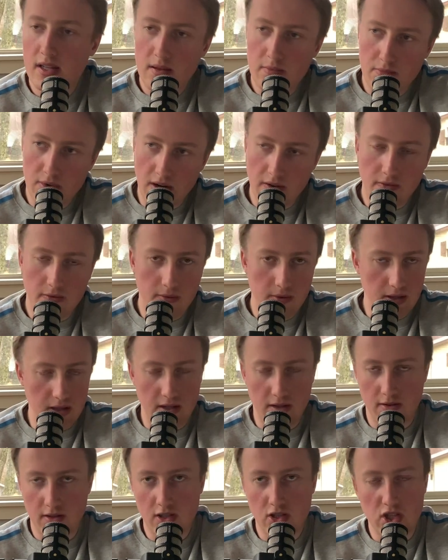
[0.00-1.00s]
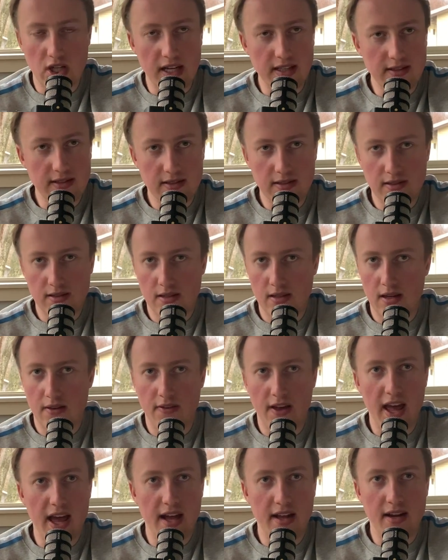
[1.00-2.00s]
Brett, you know, the Jets have
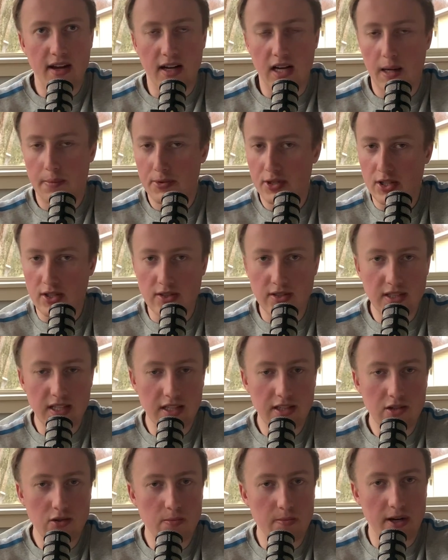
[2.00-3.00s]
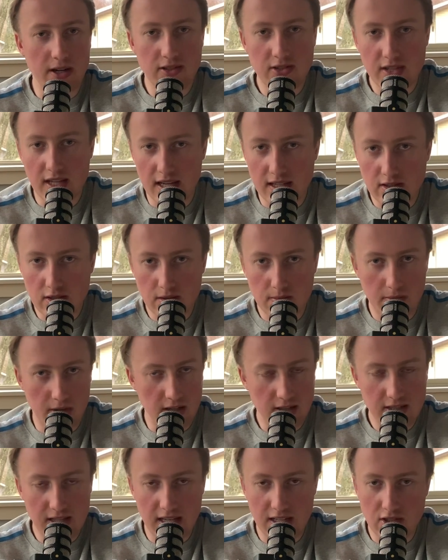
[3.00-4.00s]
had a couple of good seasons with Mark San-
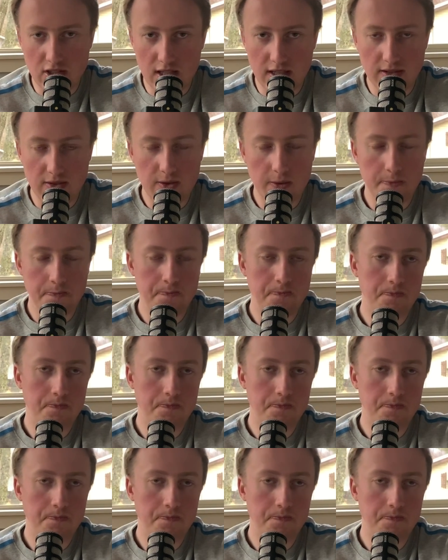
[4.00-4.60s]
Mark Sanchez.